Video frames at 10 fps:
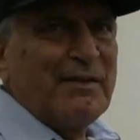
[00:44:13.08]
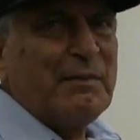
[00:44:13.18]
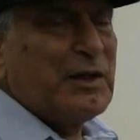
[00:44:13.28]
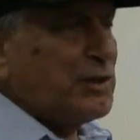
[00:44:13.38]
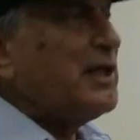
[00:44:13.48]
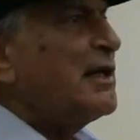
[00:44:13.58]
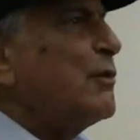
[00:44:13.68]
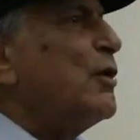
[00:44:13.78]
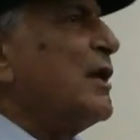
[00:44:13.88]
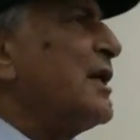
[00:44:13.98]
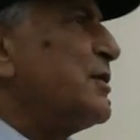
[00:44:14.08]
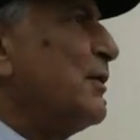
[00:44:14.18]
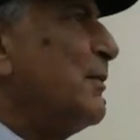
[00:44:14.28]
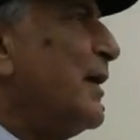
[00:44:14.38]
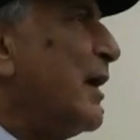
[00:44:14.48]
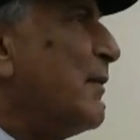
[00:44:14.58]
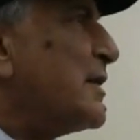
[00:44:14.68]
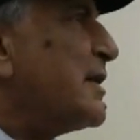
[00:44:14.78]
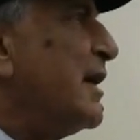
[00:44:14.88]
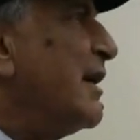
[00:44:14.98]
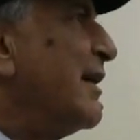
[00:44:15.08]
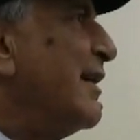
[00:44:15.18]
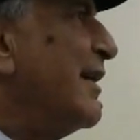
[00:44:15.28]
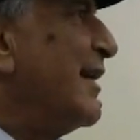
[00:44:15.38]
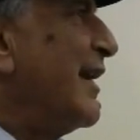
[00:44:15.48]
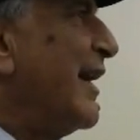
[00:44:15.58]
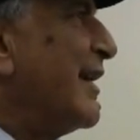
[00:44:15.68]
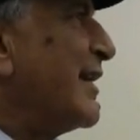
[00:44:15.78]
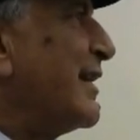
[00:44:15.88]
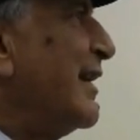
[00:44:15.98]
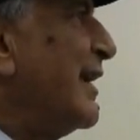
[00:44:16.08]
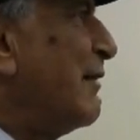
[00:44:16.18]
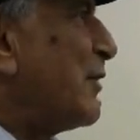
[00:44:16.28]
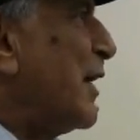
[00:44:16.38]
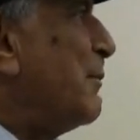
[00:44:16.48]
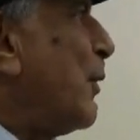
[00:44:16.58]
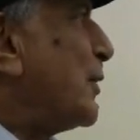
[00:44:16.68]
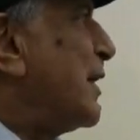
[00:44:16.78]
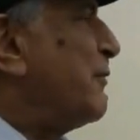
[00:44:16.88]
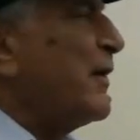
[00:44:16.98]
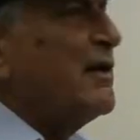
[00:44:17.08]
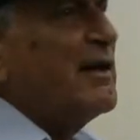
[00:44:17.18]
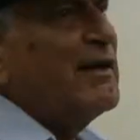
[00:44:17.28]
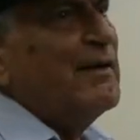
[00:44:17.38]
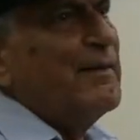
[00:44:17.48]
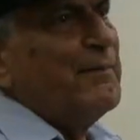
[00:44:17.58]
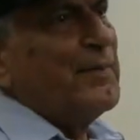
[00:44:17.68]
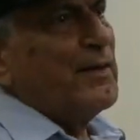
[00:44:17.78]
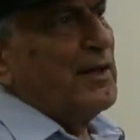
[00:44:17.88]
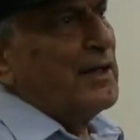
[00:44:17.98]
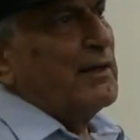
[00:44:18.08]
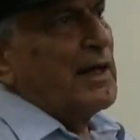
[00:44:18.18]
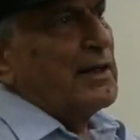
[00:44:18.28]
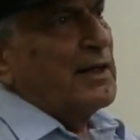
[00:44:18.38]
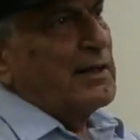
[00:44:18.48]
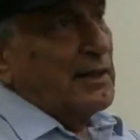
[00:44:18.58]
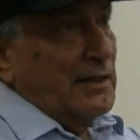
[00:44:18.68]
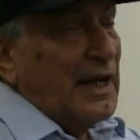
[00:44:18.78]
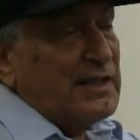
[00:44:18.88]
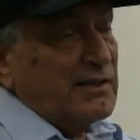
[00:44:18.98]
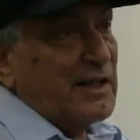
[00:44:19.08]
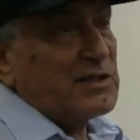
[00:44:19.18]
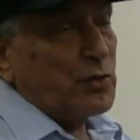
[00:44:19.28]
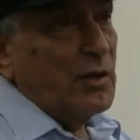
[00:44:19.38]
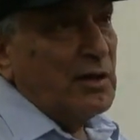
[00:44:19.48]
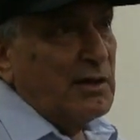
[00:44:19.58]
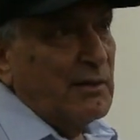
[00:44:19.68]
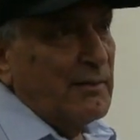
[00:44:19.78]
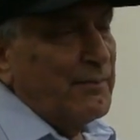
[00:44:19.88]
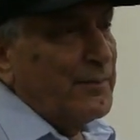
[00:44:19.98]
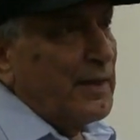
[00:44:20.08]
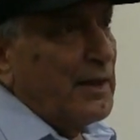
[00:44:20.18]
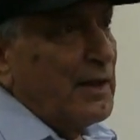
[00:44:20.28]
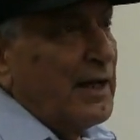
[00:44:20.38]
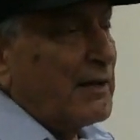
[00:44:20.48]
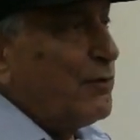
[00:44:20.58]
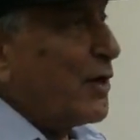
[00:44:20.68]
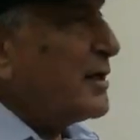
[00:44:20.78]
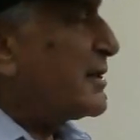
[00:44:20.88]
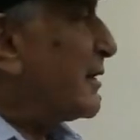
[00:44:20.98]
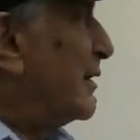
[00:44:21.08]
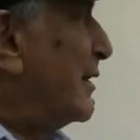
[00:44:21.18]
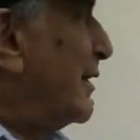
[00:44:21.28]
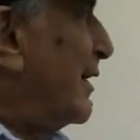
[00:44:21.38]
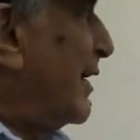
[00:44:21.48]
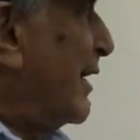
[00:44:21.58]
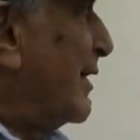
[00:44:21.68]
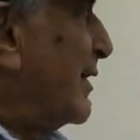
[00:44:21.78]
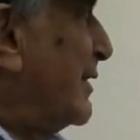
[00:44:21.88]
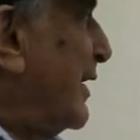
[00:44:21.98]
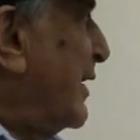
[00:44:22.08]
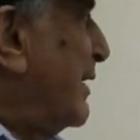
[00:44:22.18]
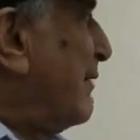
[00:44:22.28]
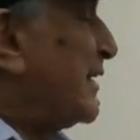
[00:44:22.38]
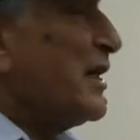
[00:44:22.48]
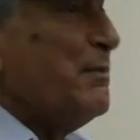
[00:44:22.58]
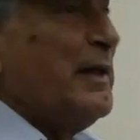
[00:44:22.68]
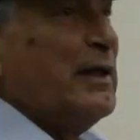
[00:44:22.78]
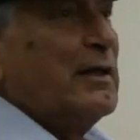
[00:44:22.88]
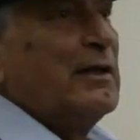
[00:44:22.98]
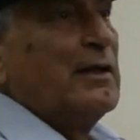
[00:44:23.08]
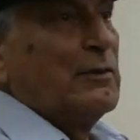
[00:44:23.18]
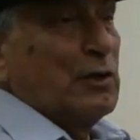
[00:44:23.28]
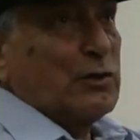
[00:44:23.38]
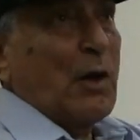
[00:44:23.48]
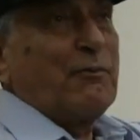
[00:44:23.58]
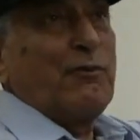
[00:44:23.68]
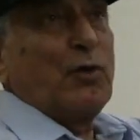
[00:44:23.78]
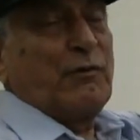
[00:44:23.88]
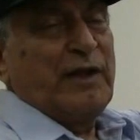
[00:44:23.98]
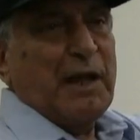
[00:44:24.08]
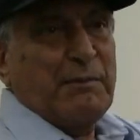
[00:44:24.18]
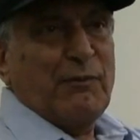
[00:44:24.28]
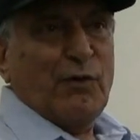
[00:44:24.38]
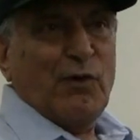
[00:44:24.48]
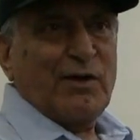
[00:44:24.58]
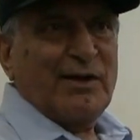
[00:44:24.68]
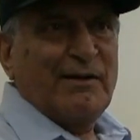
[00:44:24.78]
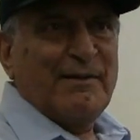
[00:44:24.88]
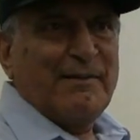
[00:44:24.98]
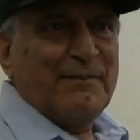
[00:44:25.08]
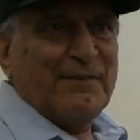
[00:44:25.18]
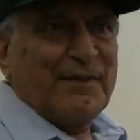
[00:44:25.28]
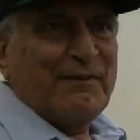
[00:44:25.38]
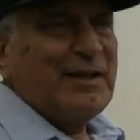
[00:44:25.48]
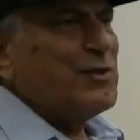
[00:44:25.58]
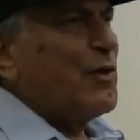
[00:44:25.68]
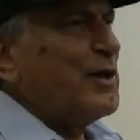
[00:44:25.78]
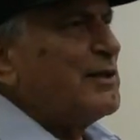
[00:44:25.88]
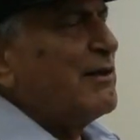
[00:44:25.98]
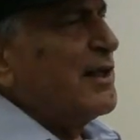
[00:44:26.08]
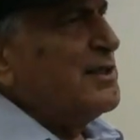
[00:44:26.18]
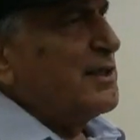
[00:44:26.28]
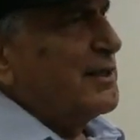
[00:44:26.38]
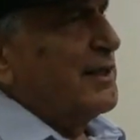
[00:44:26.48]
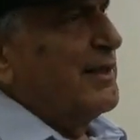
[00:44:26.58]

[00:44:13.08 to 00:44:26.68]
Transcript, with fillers: But he shared a good lunch with me, I must say. And he was an important figure. He had a nice restaurant. Lake Forest and there he invited me to the top floor, VIP floor. We enjoyed the lunch.